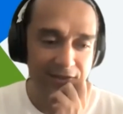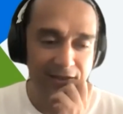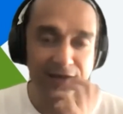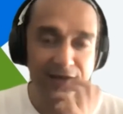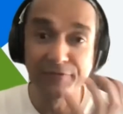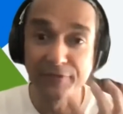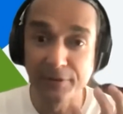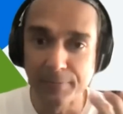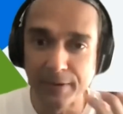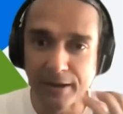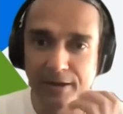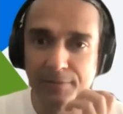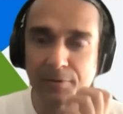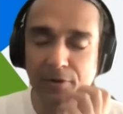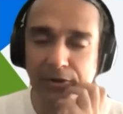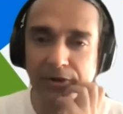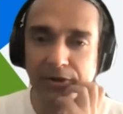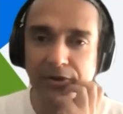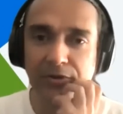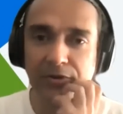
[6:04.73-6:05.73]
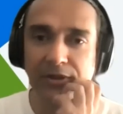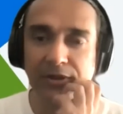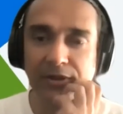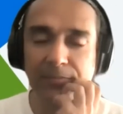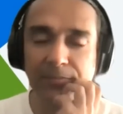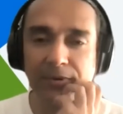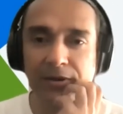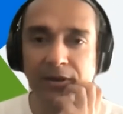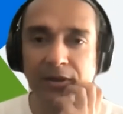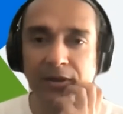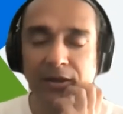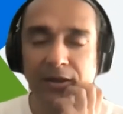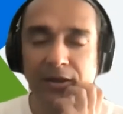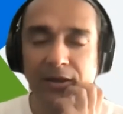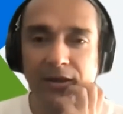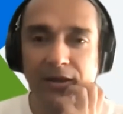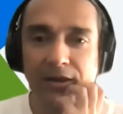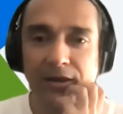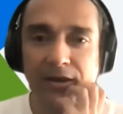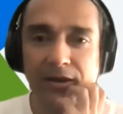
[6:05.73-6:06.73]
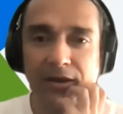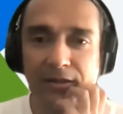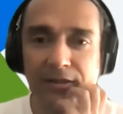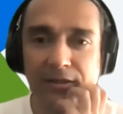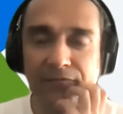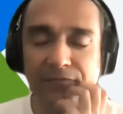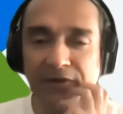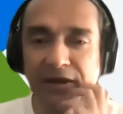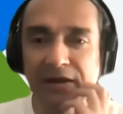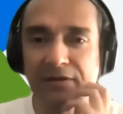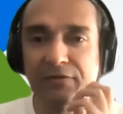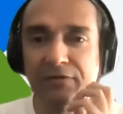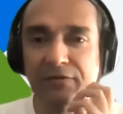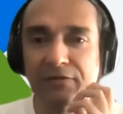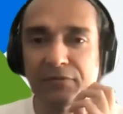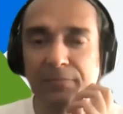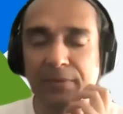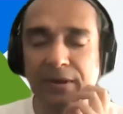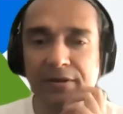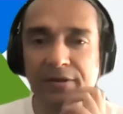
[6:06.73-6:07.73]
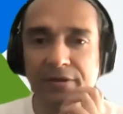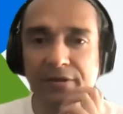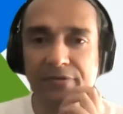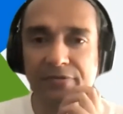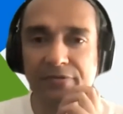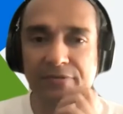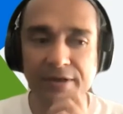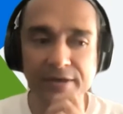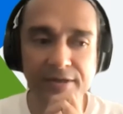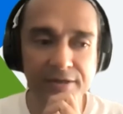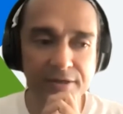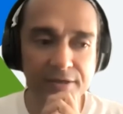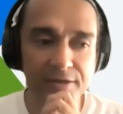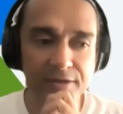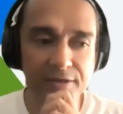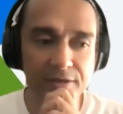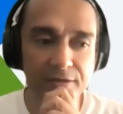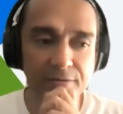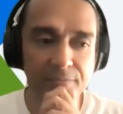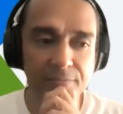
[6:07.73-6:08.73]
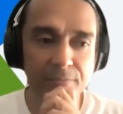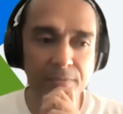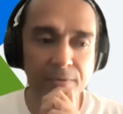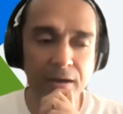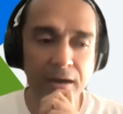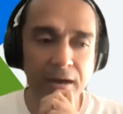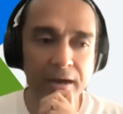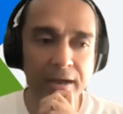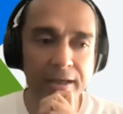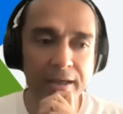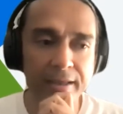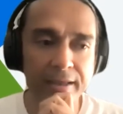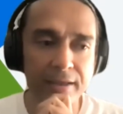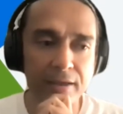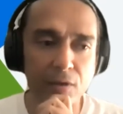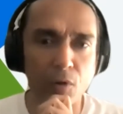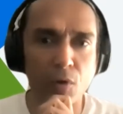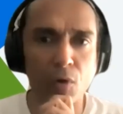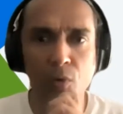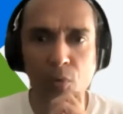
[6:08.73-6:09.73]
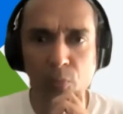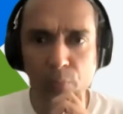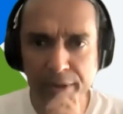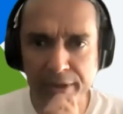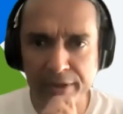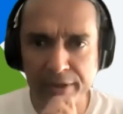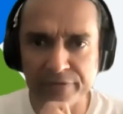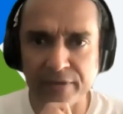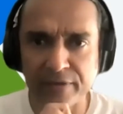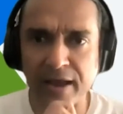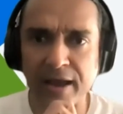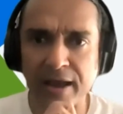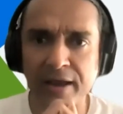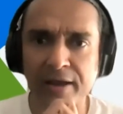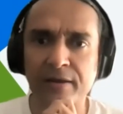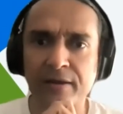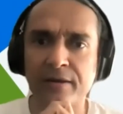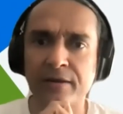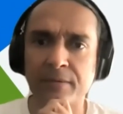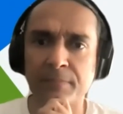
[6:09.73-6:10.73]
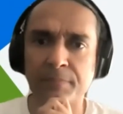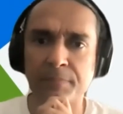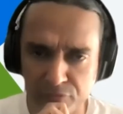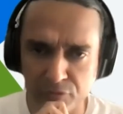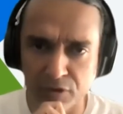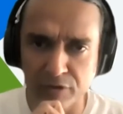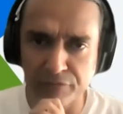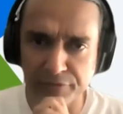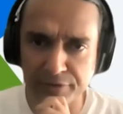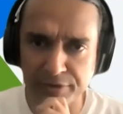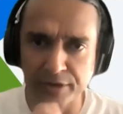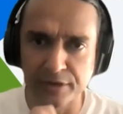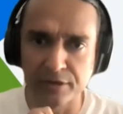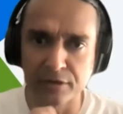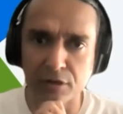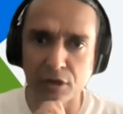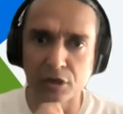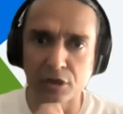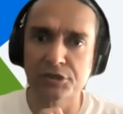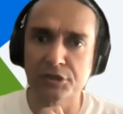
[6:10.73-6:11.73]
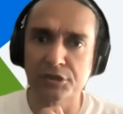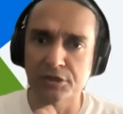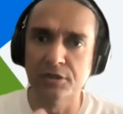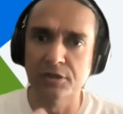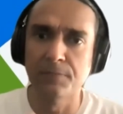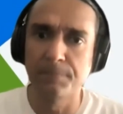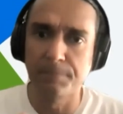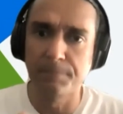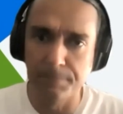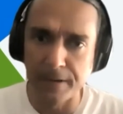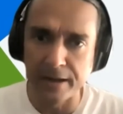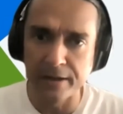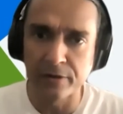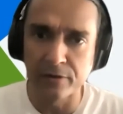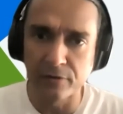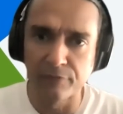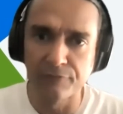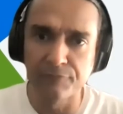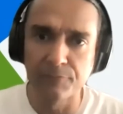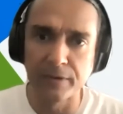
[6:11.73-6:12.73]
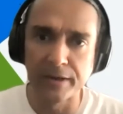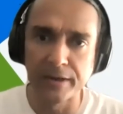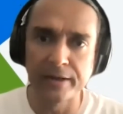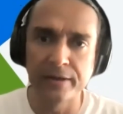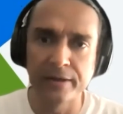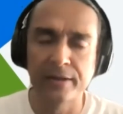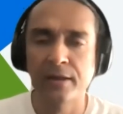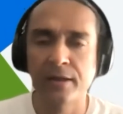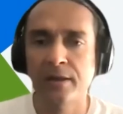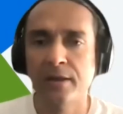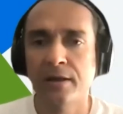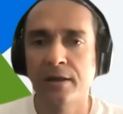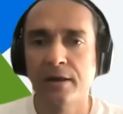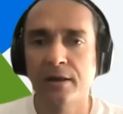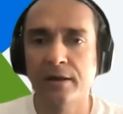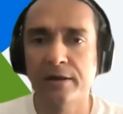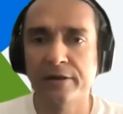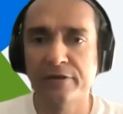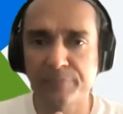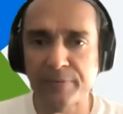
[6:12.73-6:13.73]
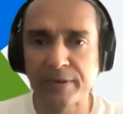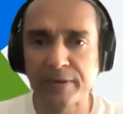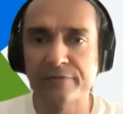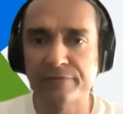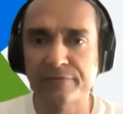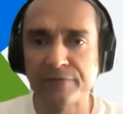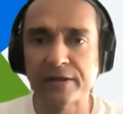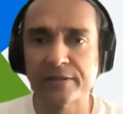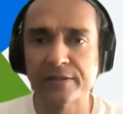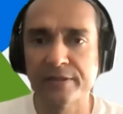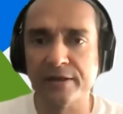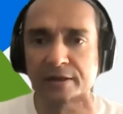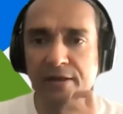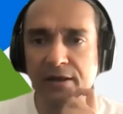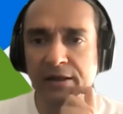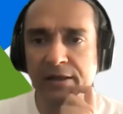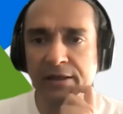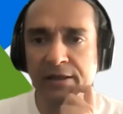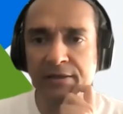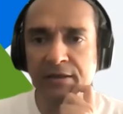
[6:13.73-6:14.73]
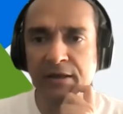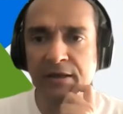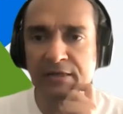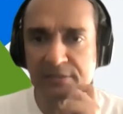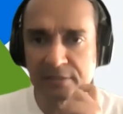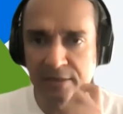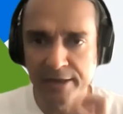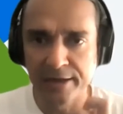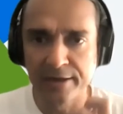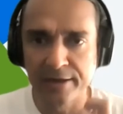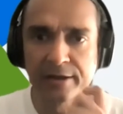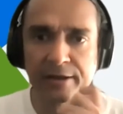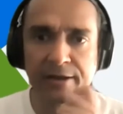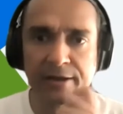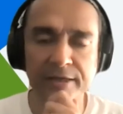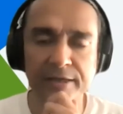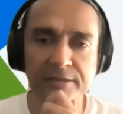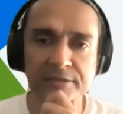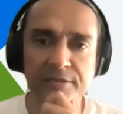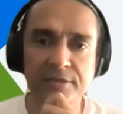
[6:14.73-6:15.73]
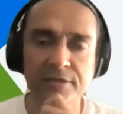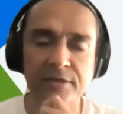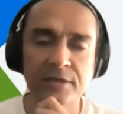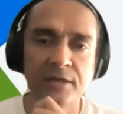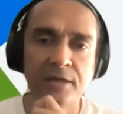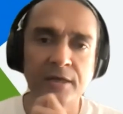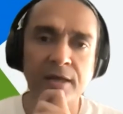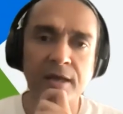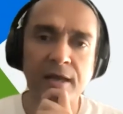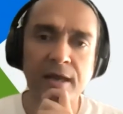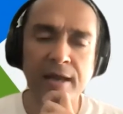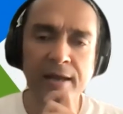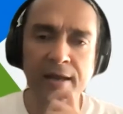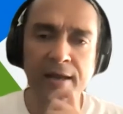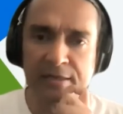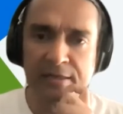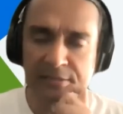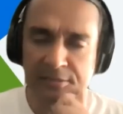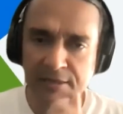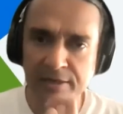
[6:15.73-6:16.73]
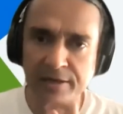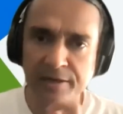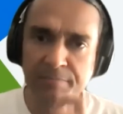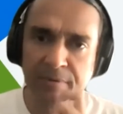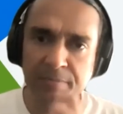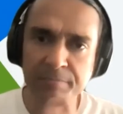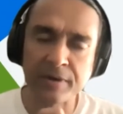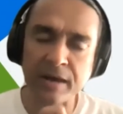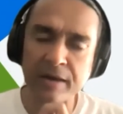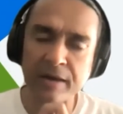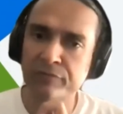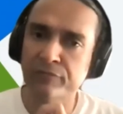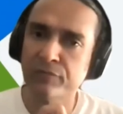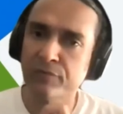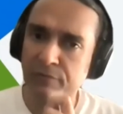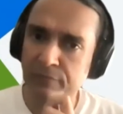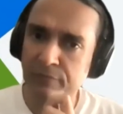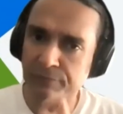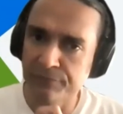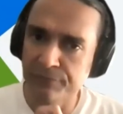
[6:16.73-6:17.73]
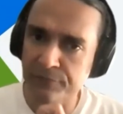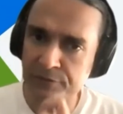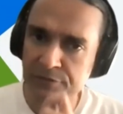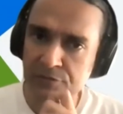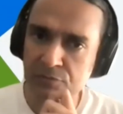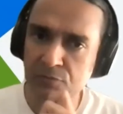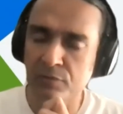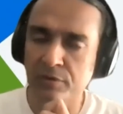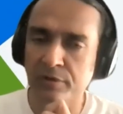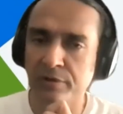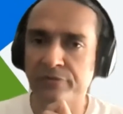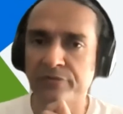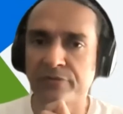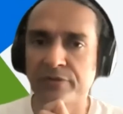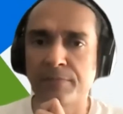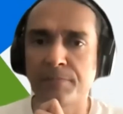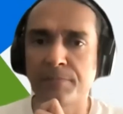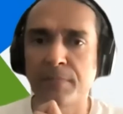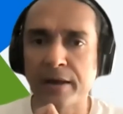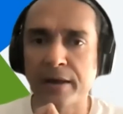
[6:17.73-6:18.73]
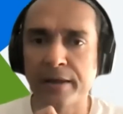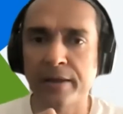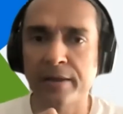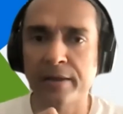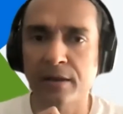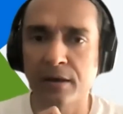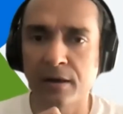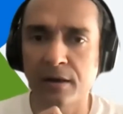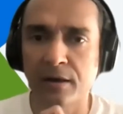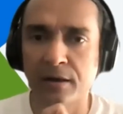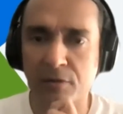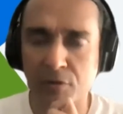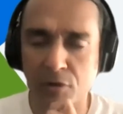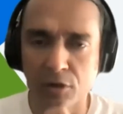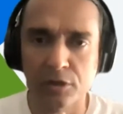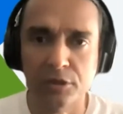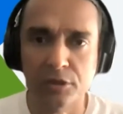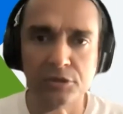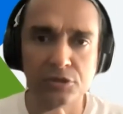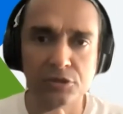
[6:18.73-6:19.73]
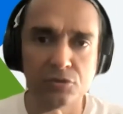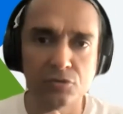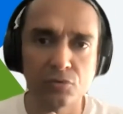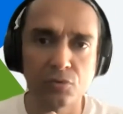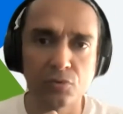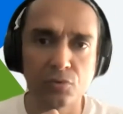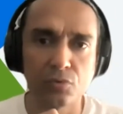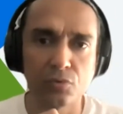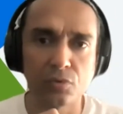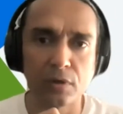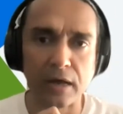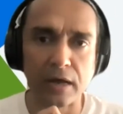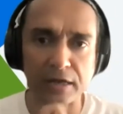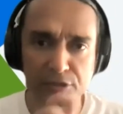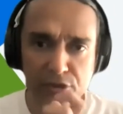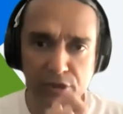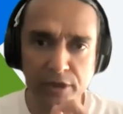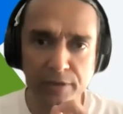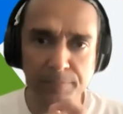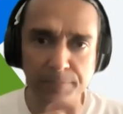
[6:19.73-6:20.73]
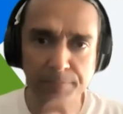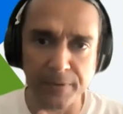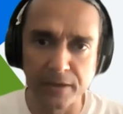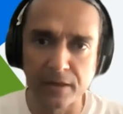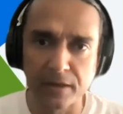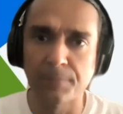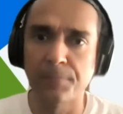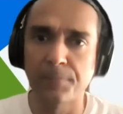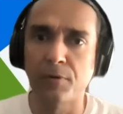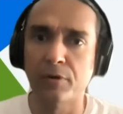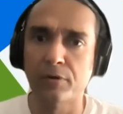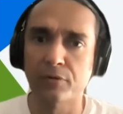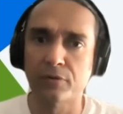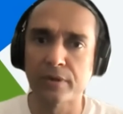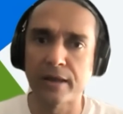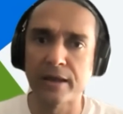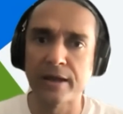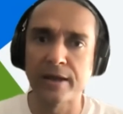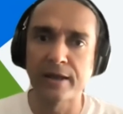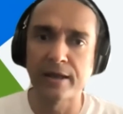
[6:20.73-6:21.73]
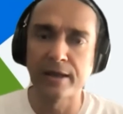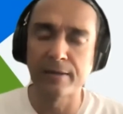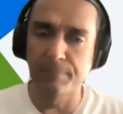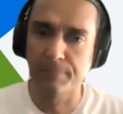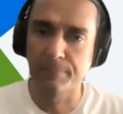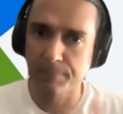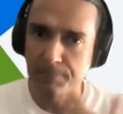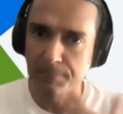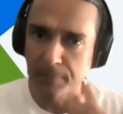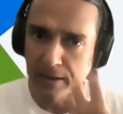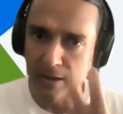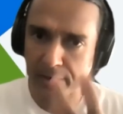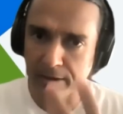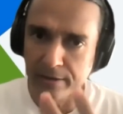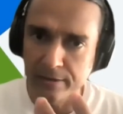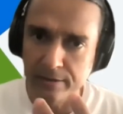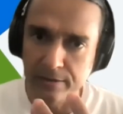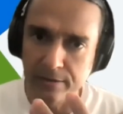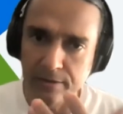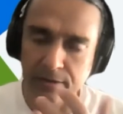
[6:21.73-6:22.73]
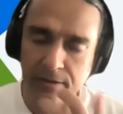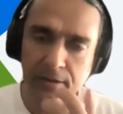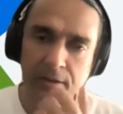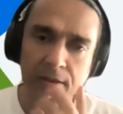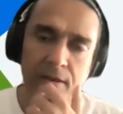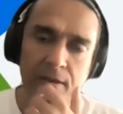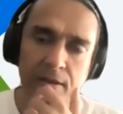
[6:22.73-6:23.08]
i feel bad about it today but uh, the fact of the matter is that uh, i always had a sort of a technological bent of mind uh, despite the fact that i i studied architecture and I still remember I was one of the first students in my uh, college to actually pick up AutoCAD and and uh,